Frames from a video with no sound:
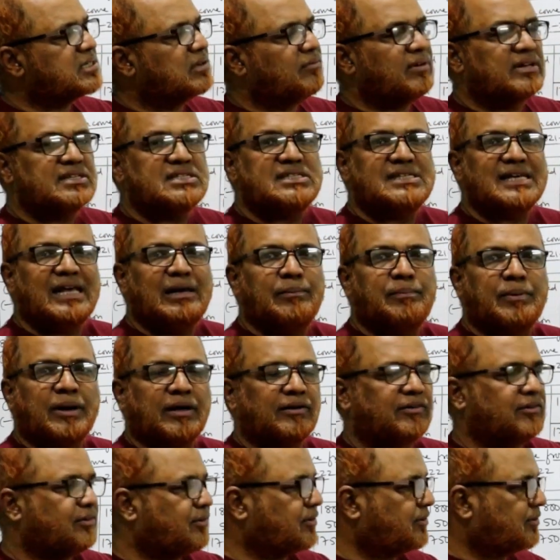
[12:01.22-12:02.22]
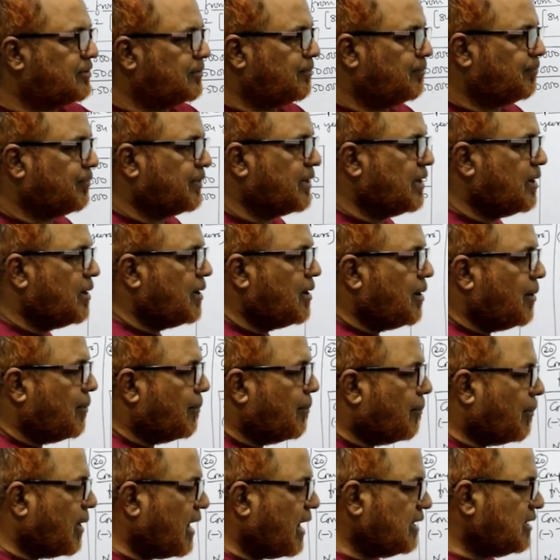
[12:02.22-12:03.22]
It is given sale price.
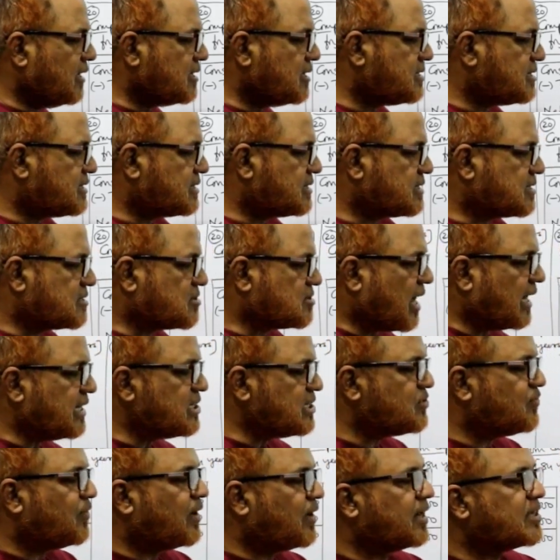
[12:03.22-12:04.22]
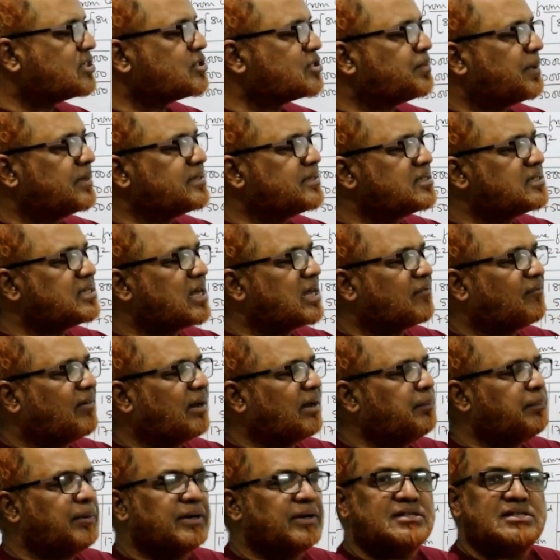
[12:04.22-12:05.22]
Minus transfer expenses are
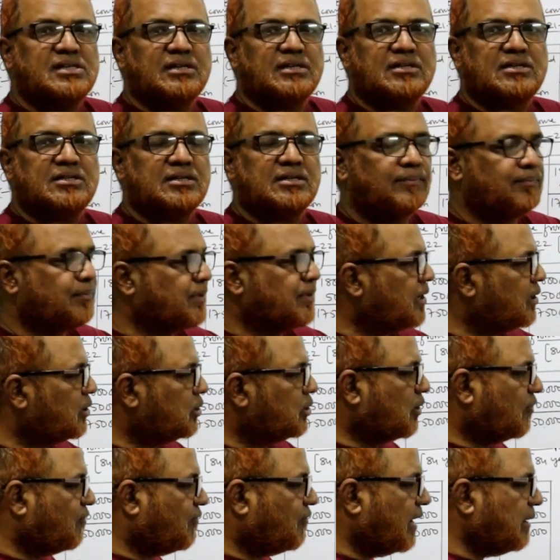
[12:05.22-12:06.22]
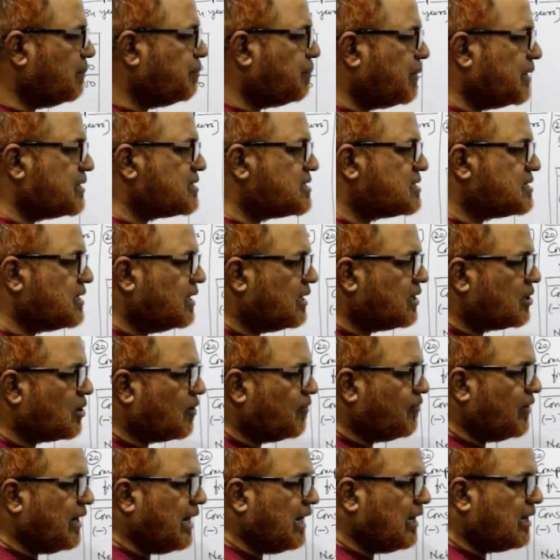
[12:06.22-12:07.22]
1%. The 1%
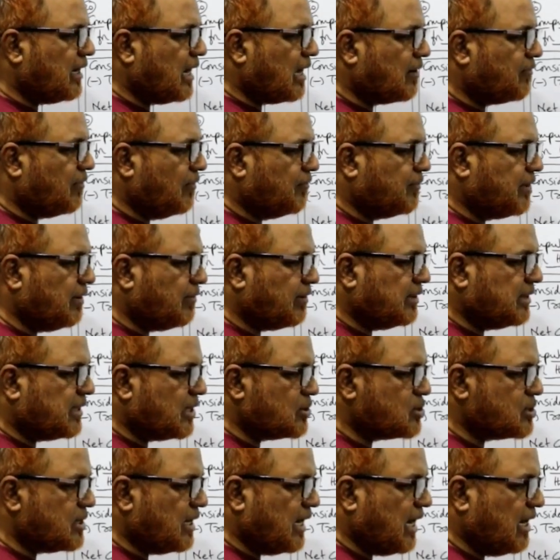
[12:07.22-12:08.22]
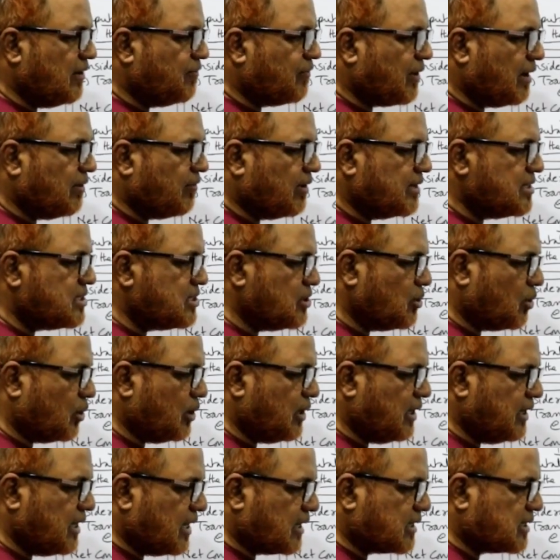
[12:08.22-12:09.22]
of 8 lakh
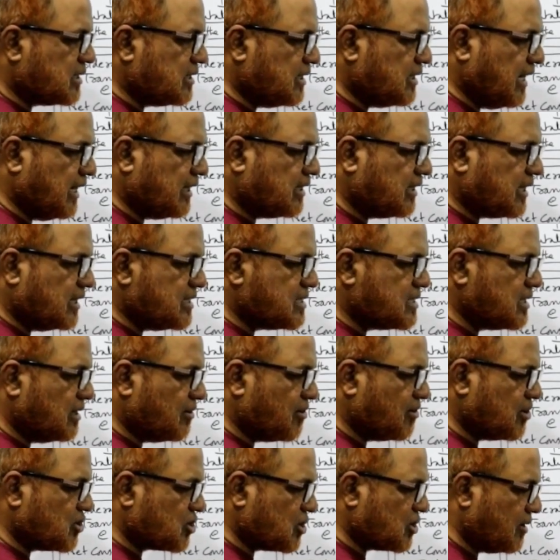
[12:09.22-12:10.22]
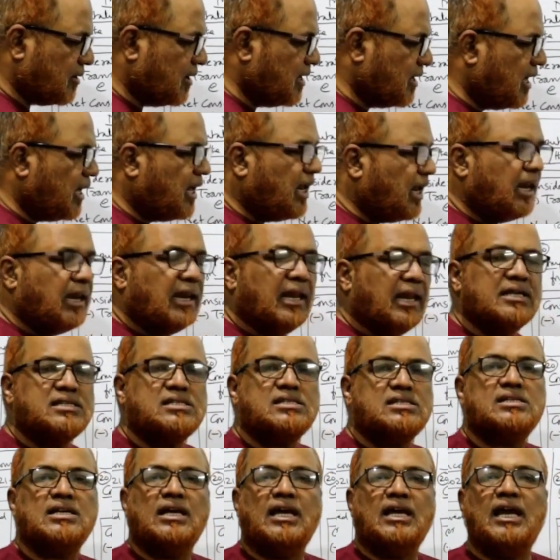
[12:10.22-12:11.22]
Deduct net consideration.
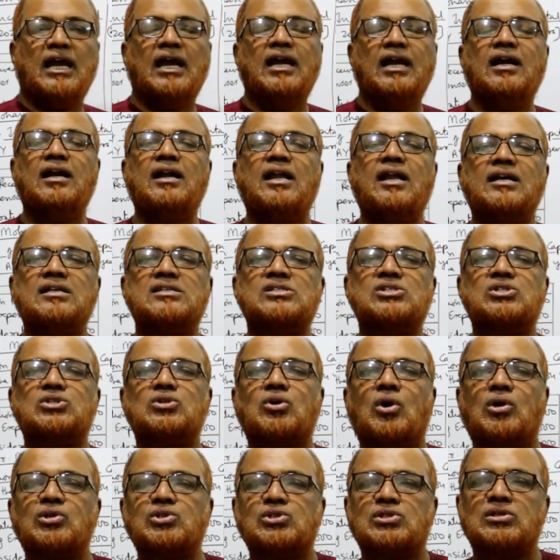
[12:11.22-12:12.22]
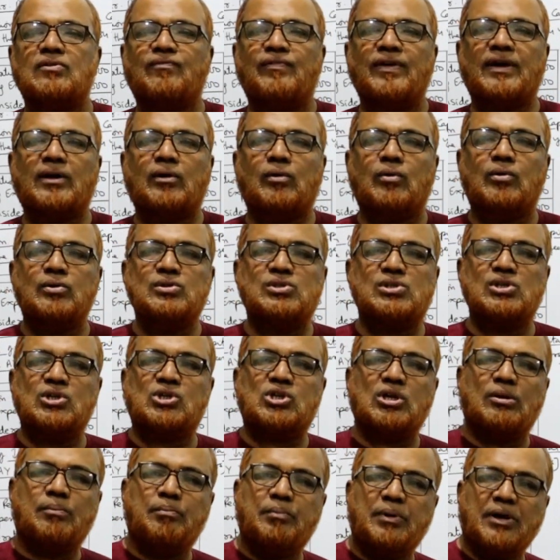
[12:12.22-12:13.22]
Less indexed cost of
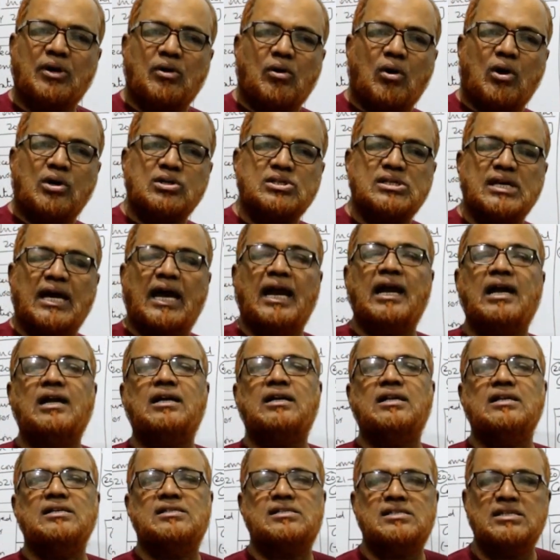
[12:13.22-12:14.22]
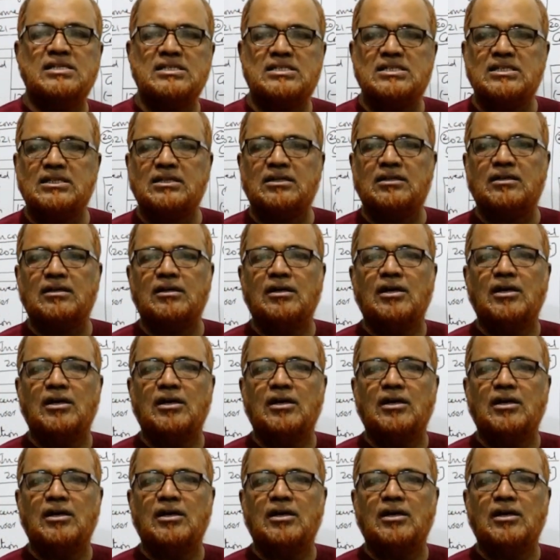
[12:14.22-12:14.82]
acquisition because LTCG.